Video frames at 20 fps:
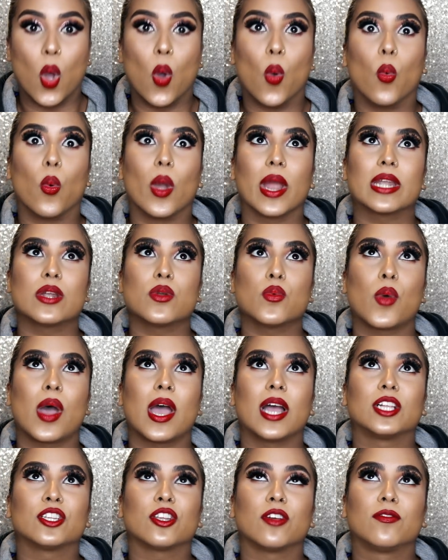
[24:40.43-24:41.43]
Wet n
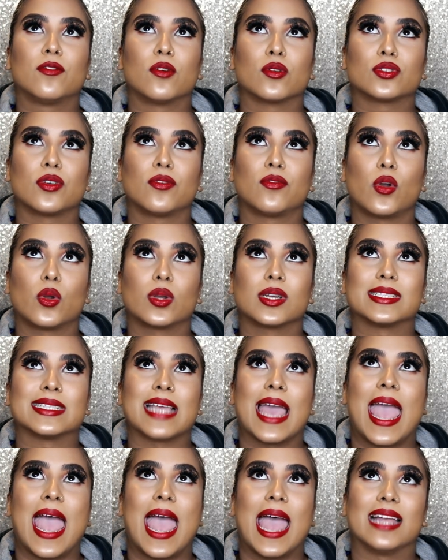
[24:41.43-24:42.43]
Wild Photofocus,
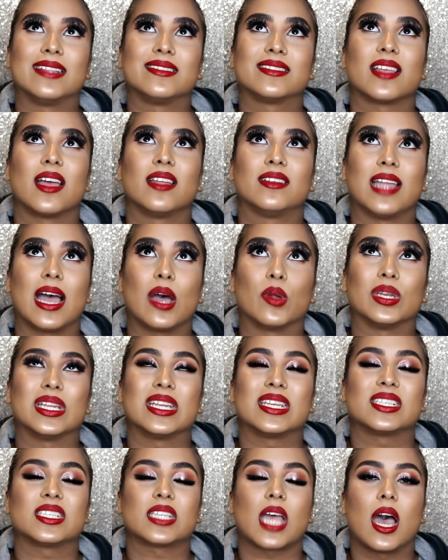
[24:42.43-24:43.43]
hands down.
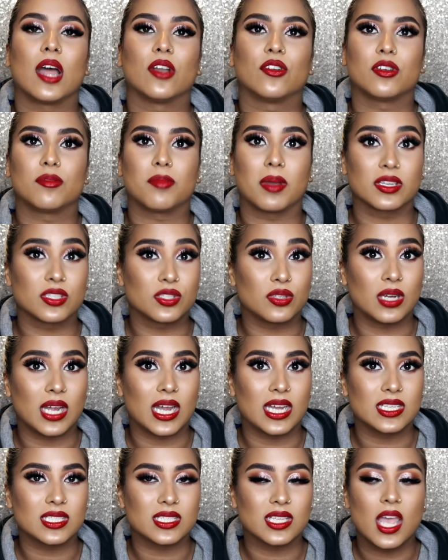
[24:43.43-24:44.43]
It is $100, you
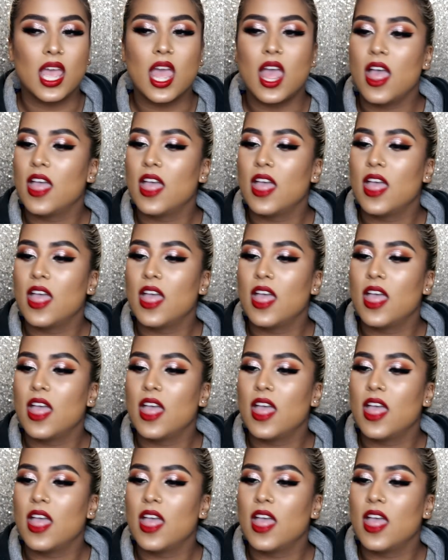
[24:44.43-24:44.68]
guys.